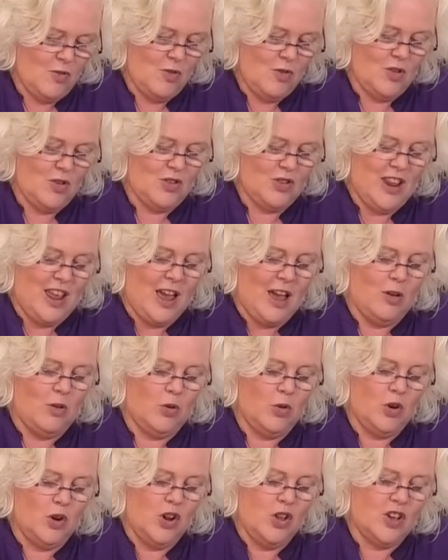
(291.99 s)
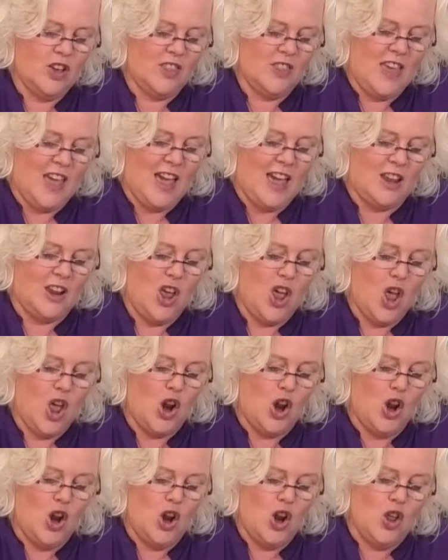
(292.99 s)
now, look at that,
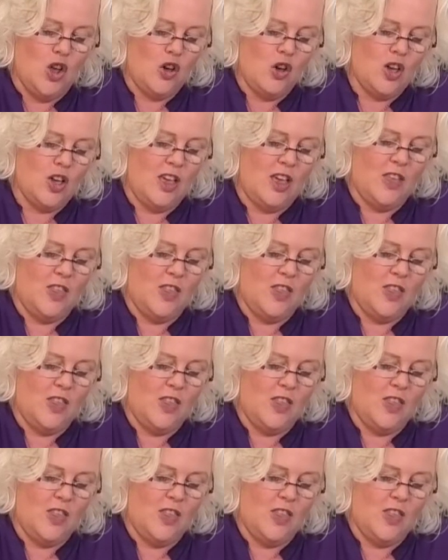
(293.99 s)
look at